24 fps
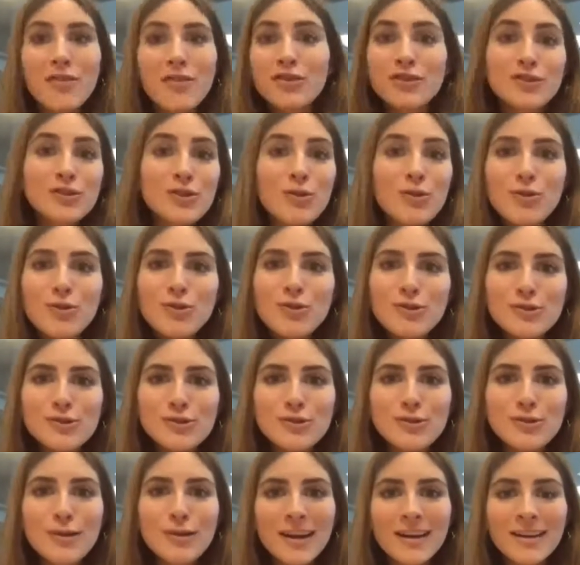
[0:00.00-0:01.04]
so used
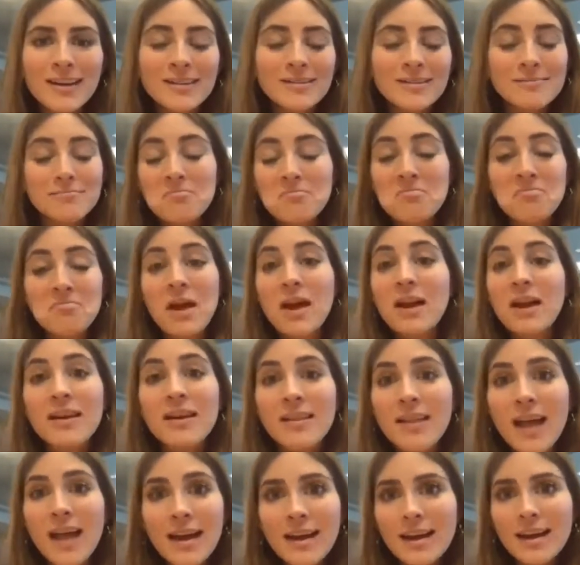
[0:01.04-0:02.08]
to it. And in
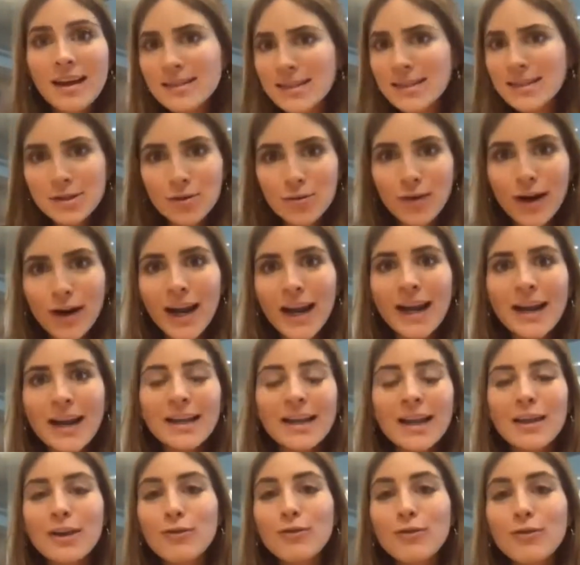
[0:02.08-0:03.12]
that case, it's great.
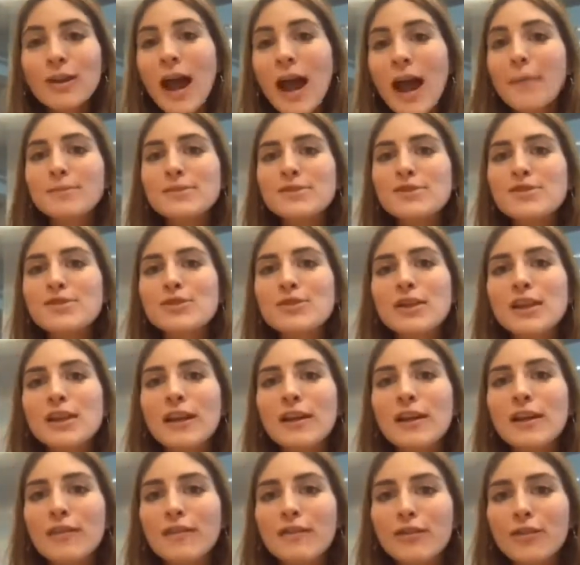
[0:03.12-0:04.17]
Like you can
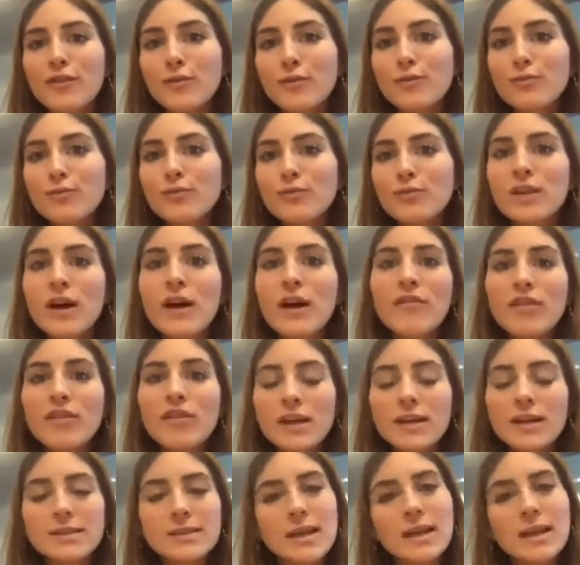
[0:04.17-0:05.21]
absolutely, if you love the
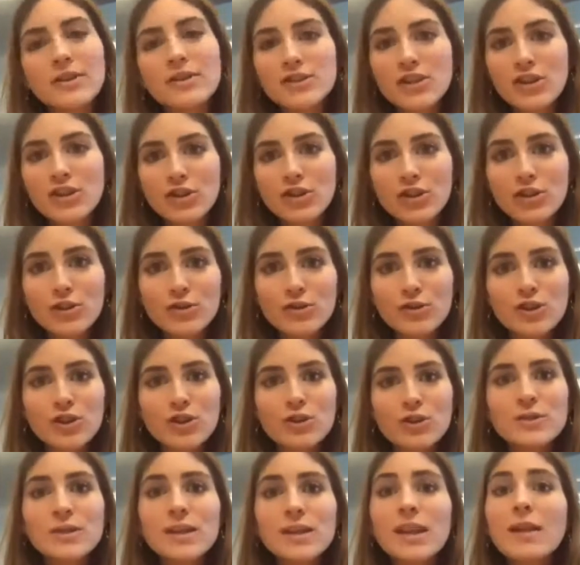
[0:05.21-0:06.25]
containers and you're used to
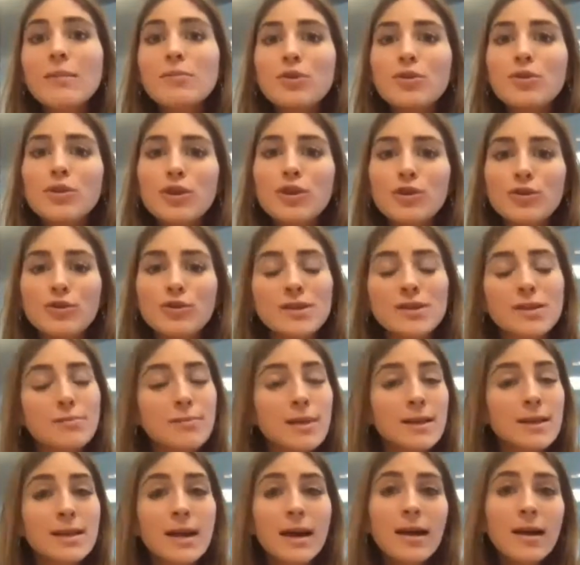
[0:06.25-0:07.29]
using them, you can use them
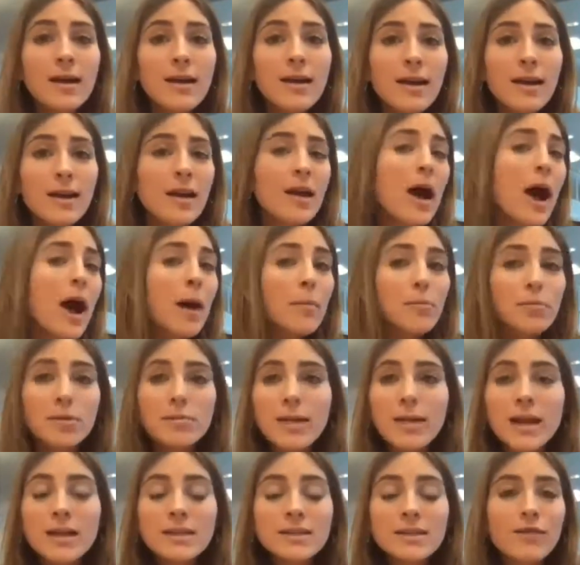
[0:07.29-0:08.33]
as a
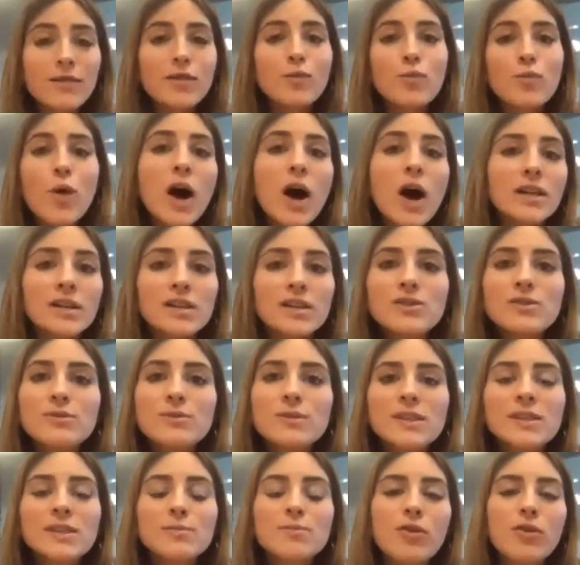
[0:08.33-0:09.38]
complement if you wanted to in
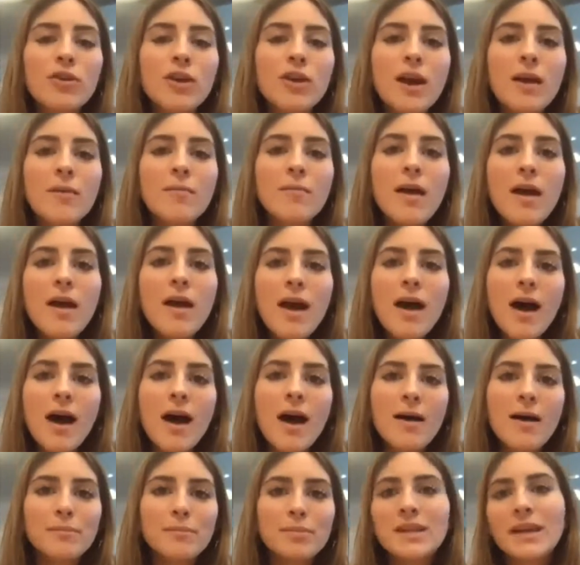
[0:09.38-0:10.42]
this program.
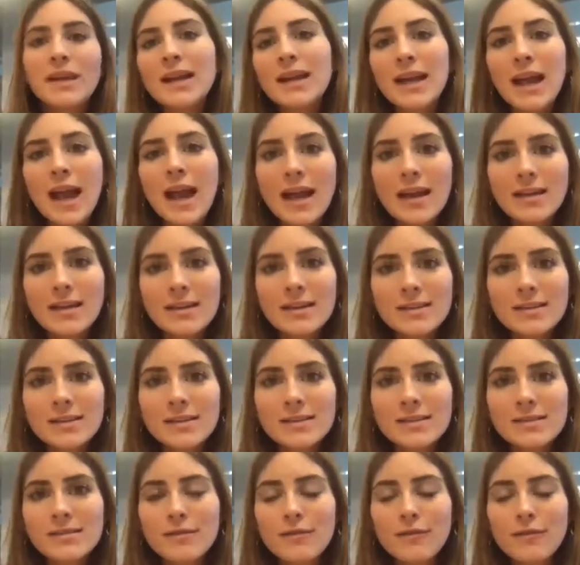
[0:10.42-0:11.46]
But then again, this
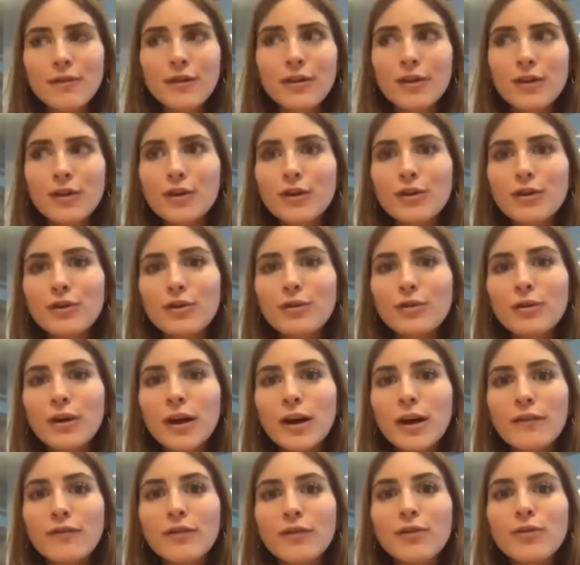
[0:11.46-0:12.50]
is for you
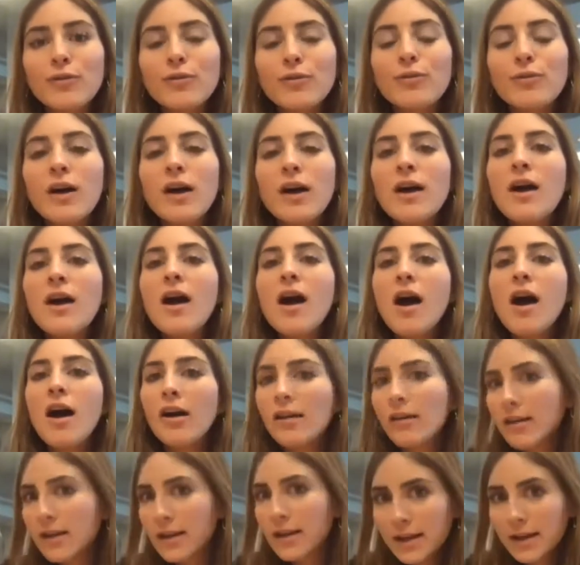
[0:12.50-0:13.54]
if you
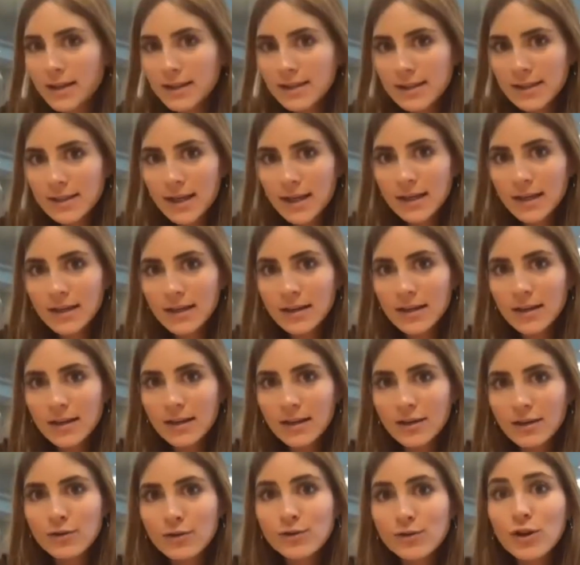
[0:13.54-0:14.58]
aren't a container
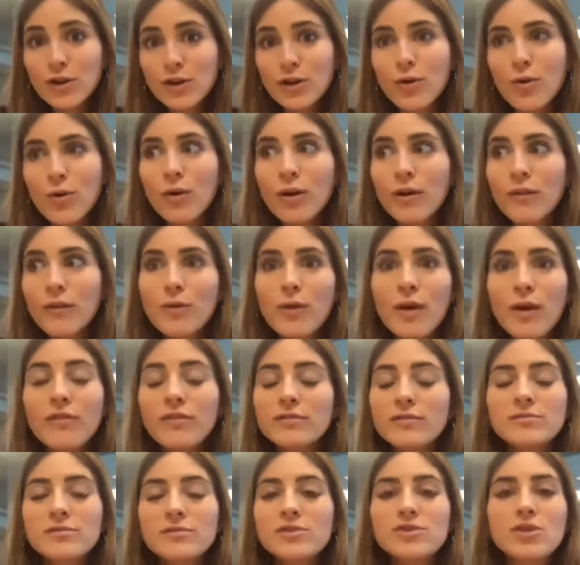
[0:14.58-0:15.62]
user, or if you have
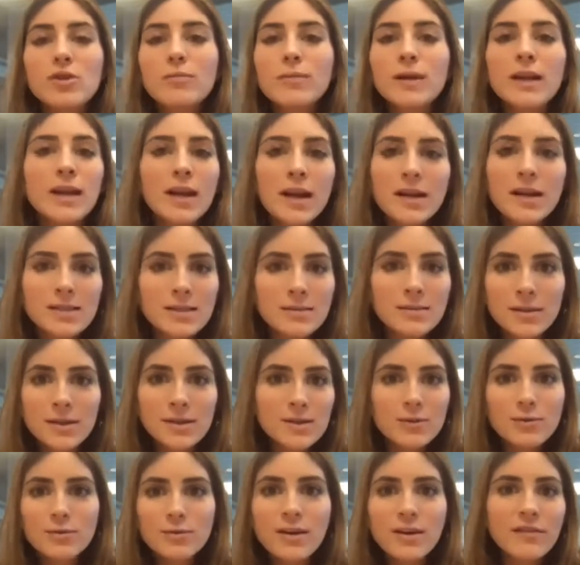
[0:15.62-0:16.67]
so many
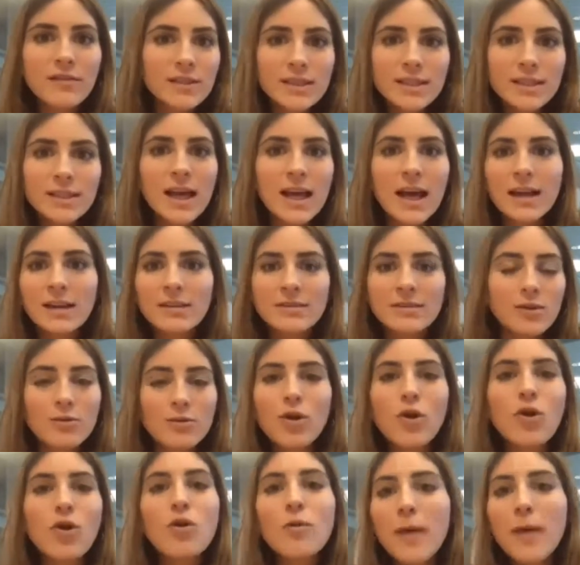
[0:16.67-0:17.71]
customers who never did that, don't
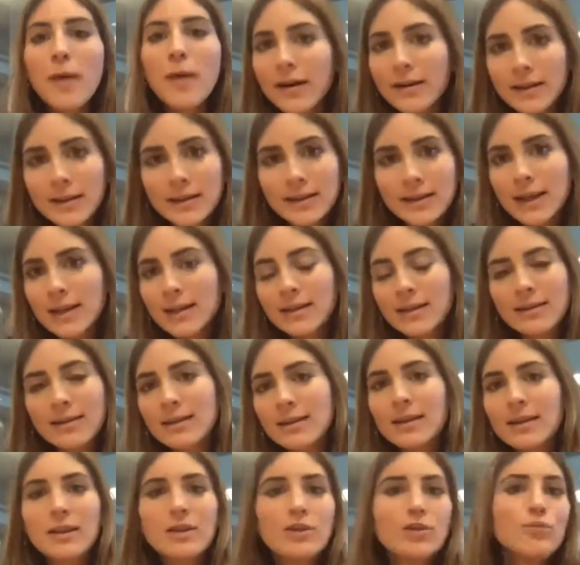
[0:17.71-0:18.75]
know about it, like
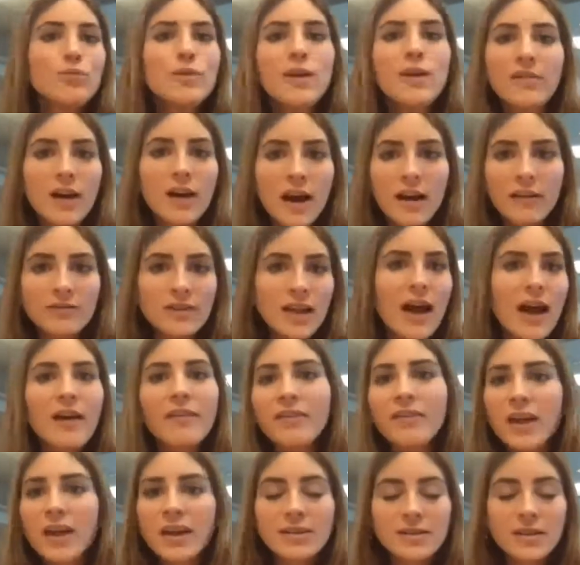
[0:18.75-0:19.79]
you never have to have
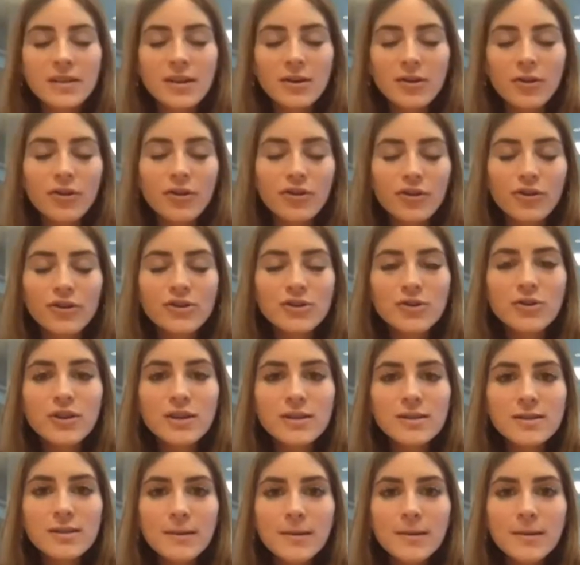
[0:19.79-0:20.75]
that in order to do this.